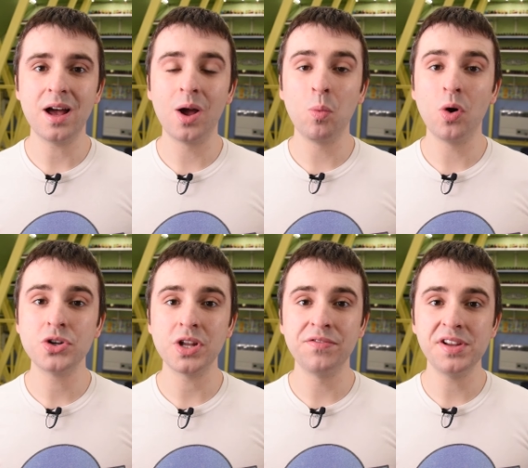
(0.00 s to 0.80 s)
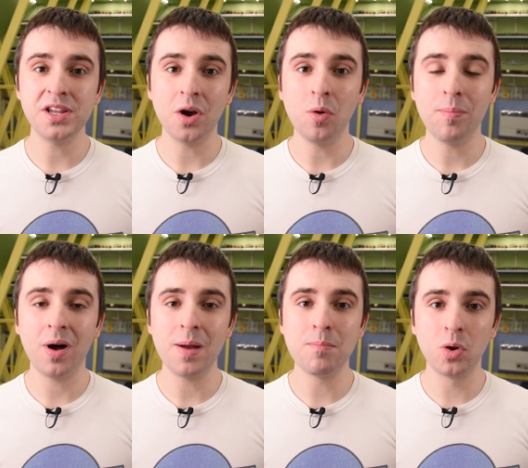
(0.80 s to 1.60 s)
I watched a video
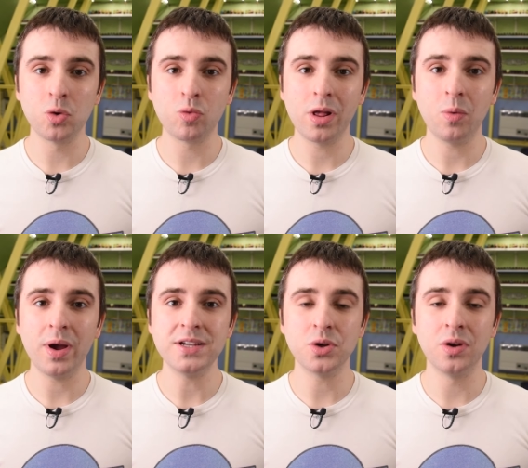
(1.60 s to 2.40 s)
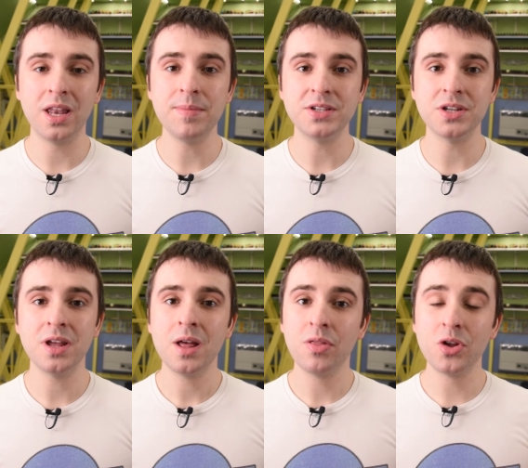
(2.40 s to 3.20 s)
by Model Railways Unlimited
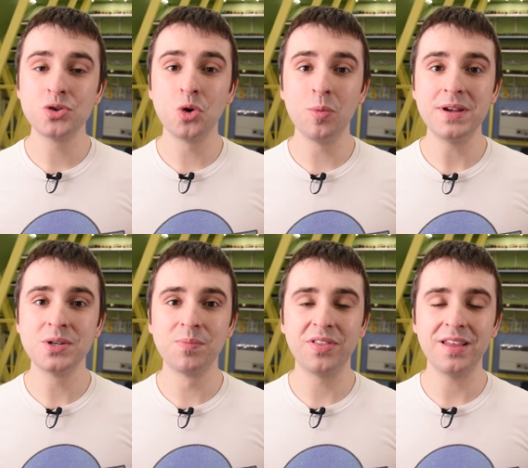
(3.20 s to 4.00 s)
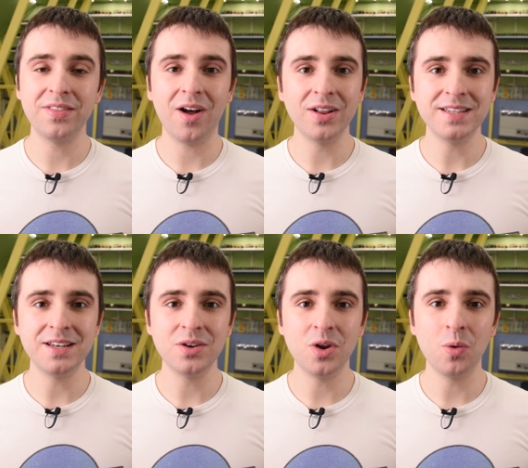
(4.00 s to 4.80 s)
that taught me something that I
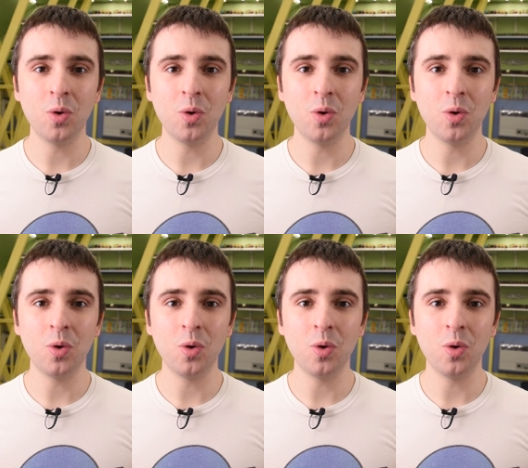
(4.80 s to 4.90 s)
didn't know